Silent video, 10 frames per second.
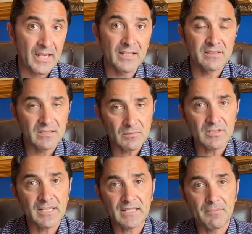and it
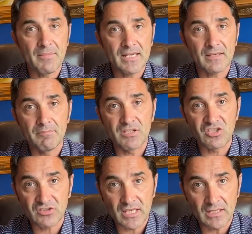seems like they make
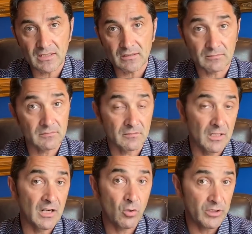mistake,
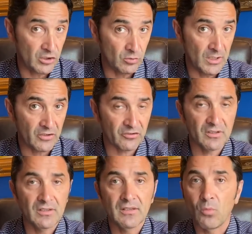according to
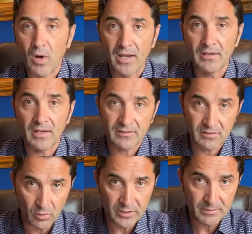us, why I
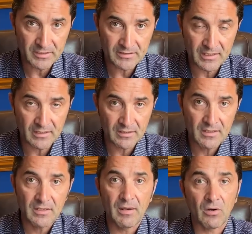call it mistake?
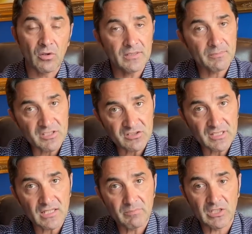I call it a
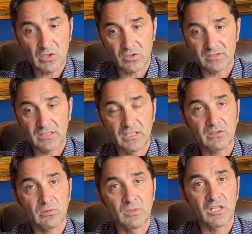mistake because
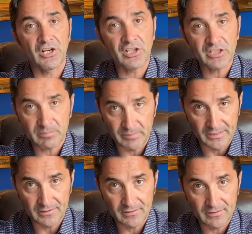it will hurt
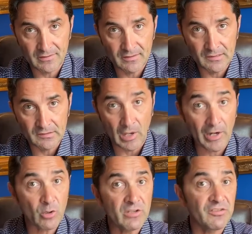me. Now,
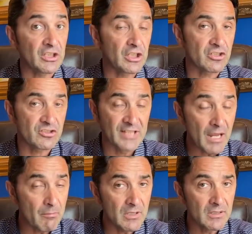I don't know if it hurts
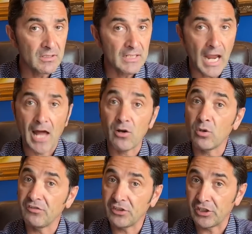them. I don't
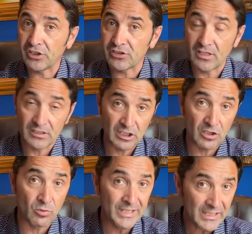know if it hurts
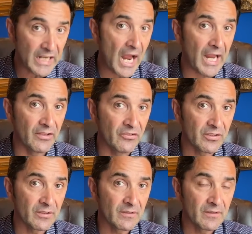the real guys,